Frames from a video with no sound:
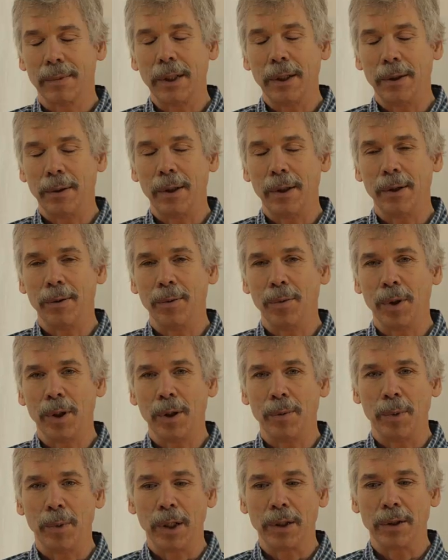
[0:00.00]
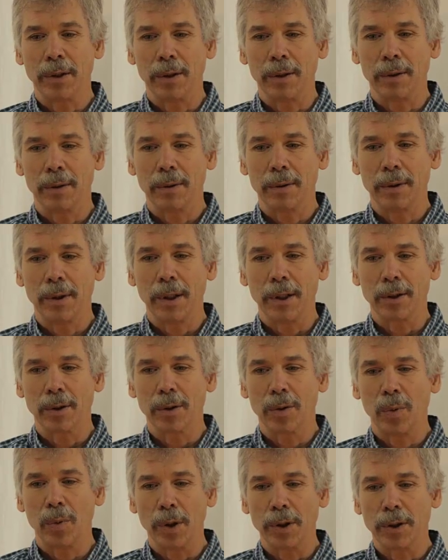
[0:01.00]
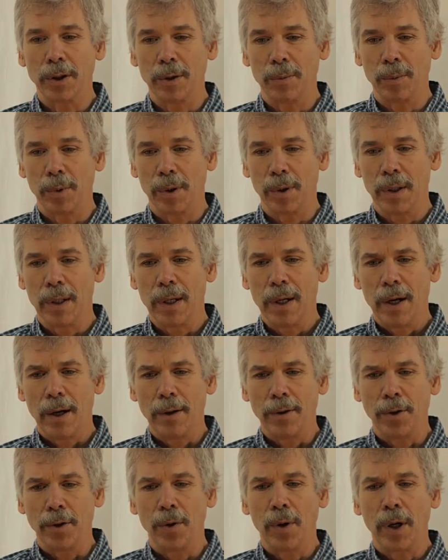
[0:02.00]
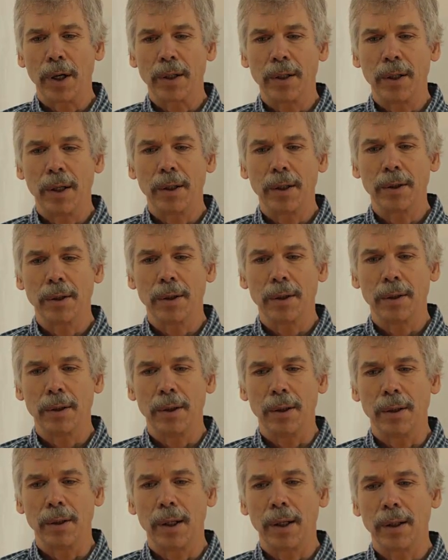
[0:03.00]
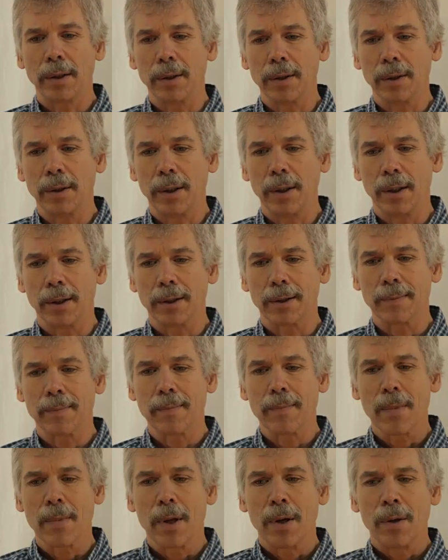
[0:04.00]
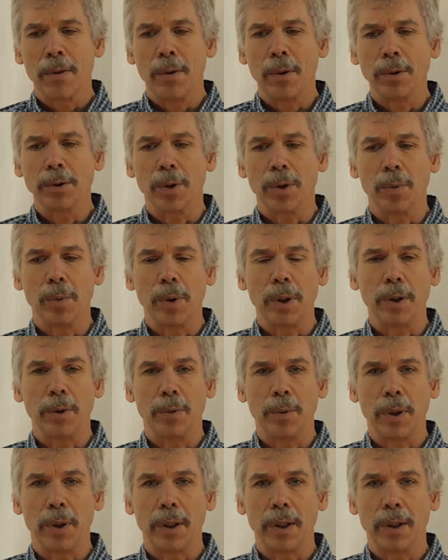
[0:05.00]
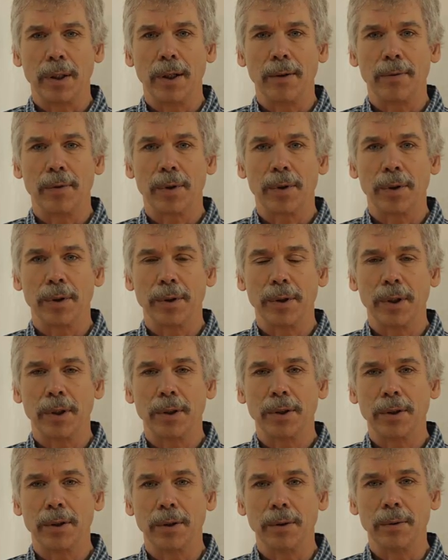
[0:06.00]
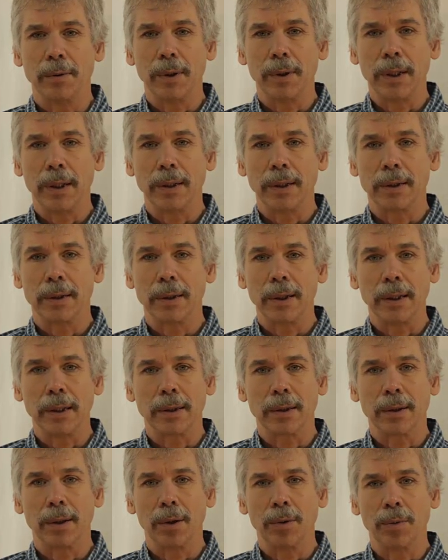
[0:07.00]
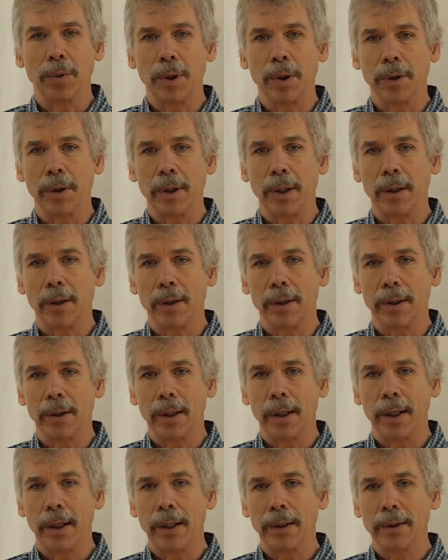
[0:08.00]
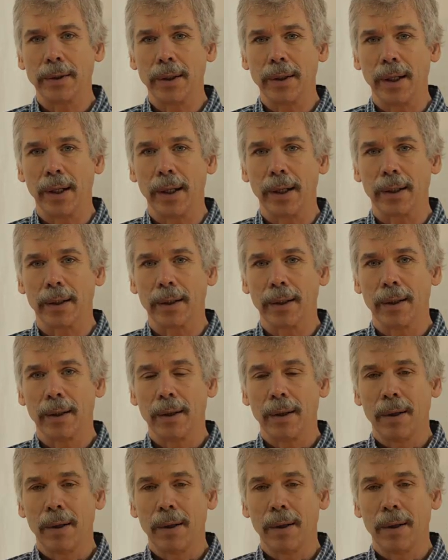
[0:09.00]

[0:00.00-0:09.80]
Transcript: it really makes a test questionable. And the direct detection test, those are really, really a difficult issue. It's a real needle in the haystack.